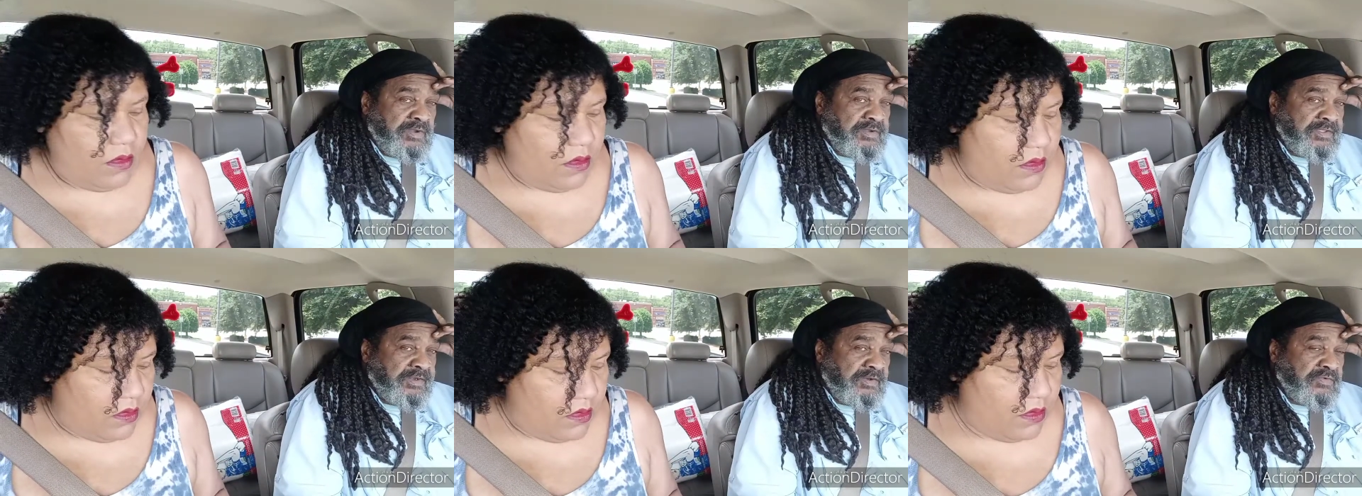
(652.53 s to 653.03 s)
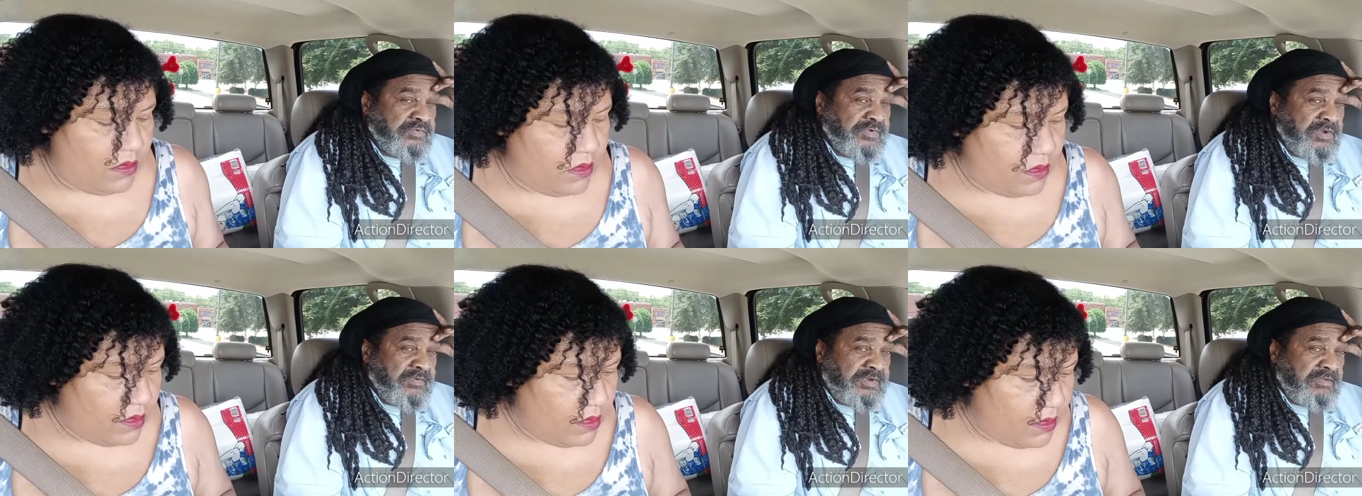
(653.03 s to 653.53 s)
Speaker 1: Look at that old
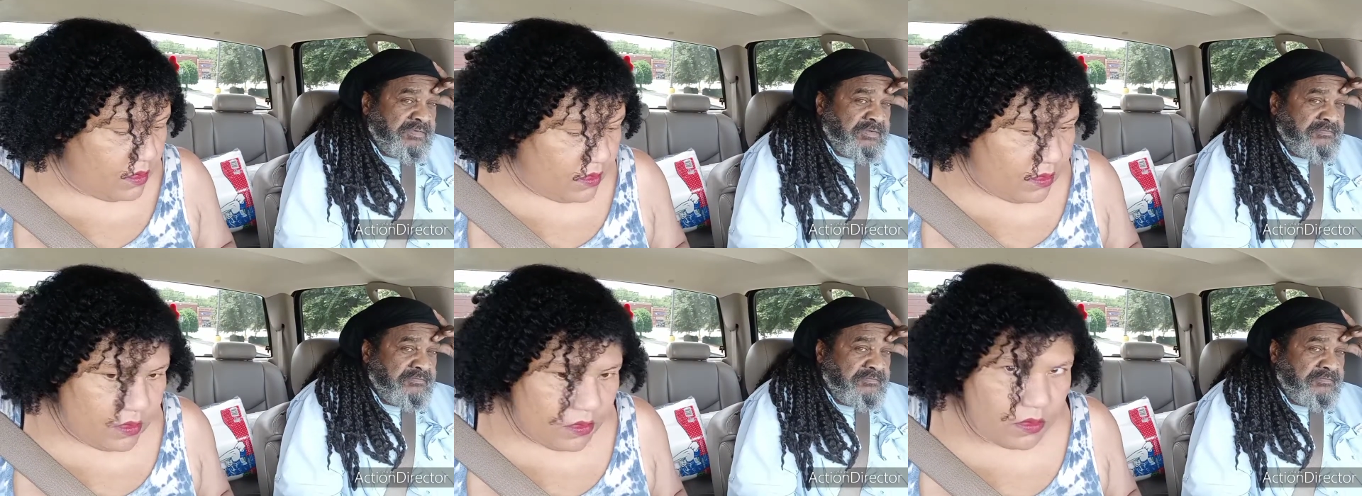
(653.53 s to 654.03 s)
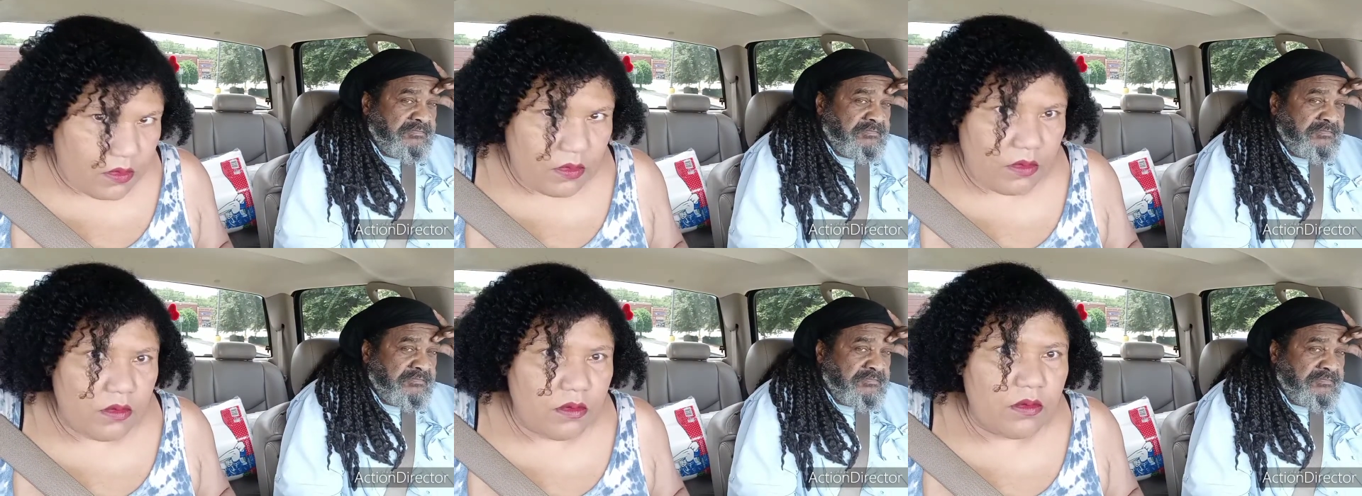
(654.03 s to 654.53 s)
train right there, baby.
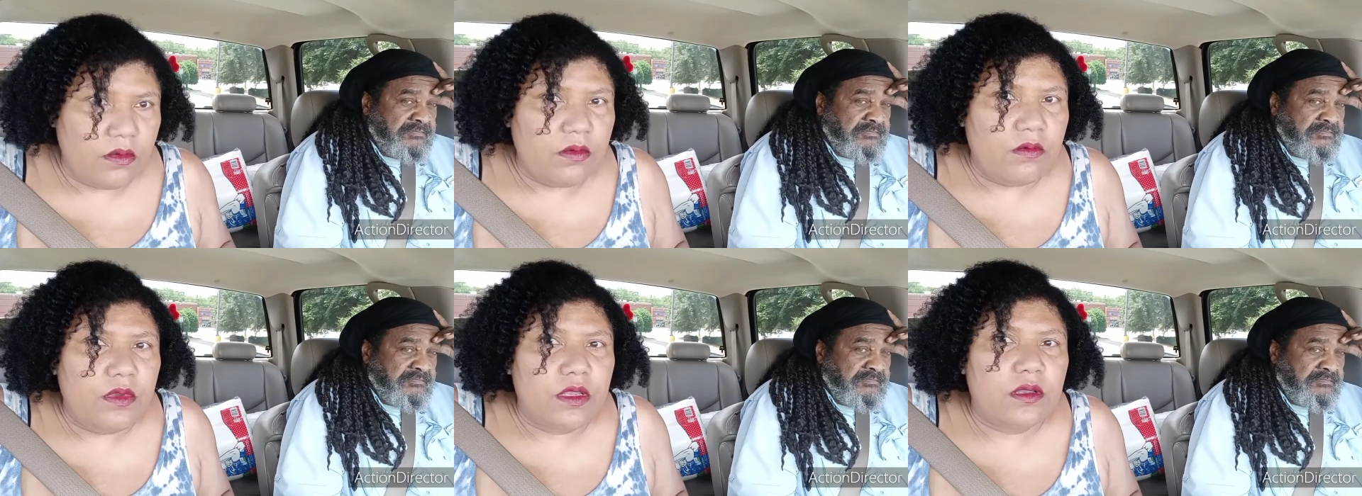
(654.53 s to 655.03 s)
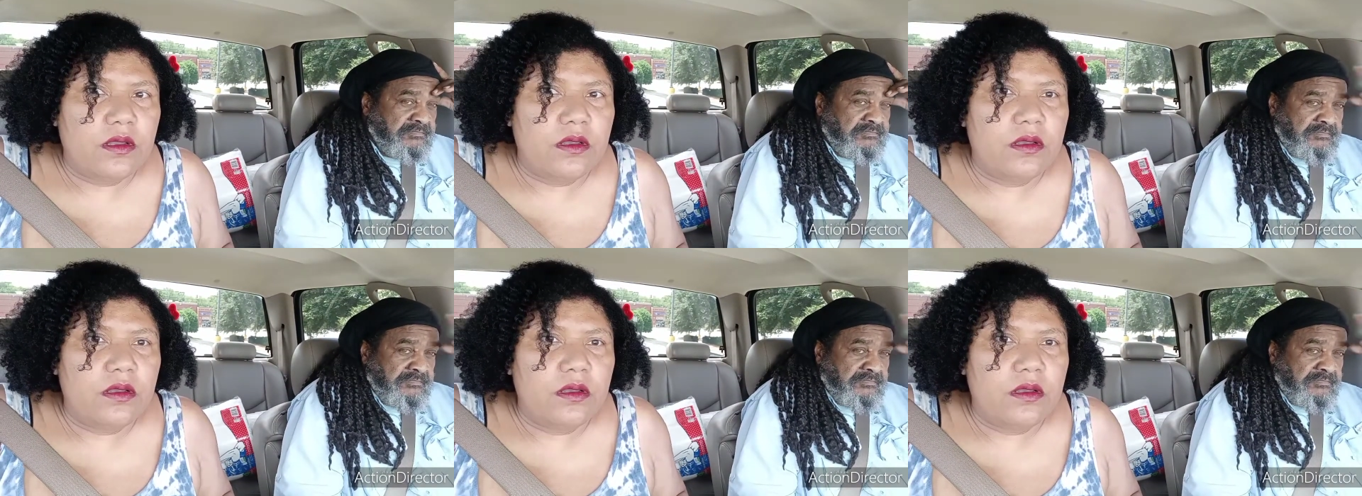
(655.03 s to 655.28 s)
Where?